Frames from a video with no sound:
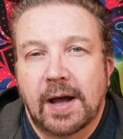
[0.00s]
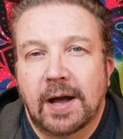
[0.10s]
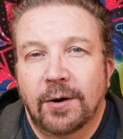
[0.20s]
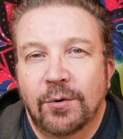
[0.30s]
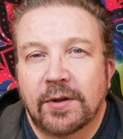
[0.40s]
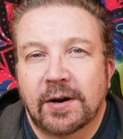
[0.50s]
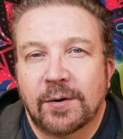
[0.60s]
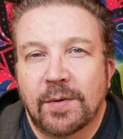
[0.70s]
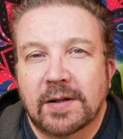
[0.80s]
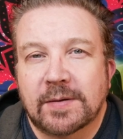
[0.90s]
Hello there,
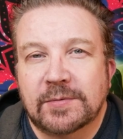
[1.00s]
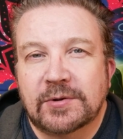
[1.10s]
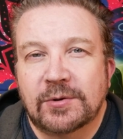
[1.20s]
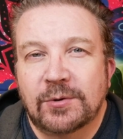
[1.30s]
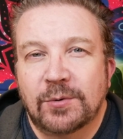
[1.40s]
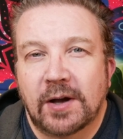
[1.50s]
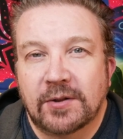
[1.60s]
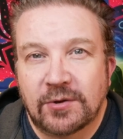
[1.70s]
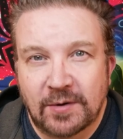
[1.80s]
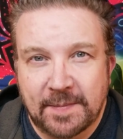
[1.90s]
and welcome to a
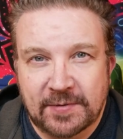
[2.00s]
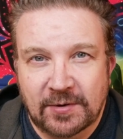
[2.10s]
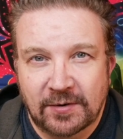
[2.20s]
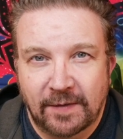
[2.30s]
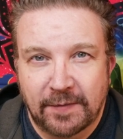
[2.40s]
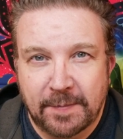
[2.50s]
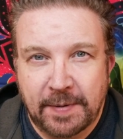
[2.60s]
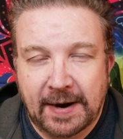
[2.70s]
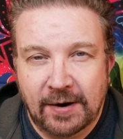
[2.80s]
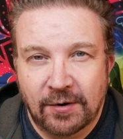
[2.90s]
new episode of The
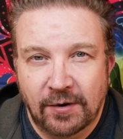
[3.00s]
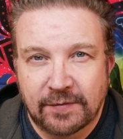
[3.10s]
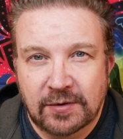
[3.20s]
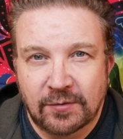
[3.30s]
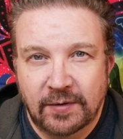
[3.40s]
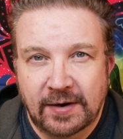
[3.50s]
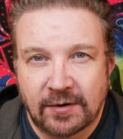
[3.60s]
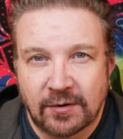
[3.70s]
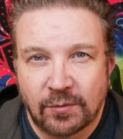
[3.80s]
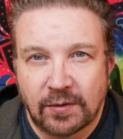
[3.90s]
Power of
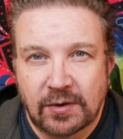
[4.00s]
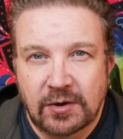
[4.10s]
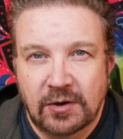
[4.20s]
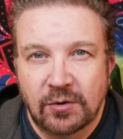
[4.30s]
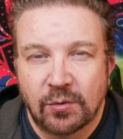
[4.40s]
Surrender with Hugh,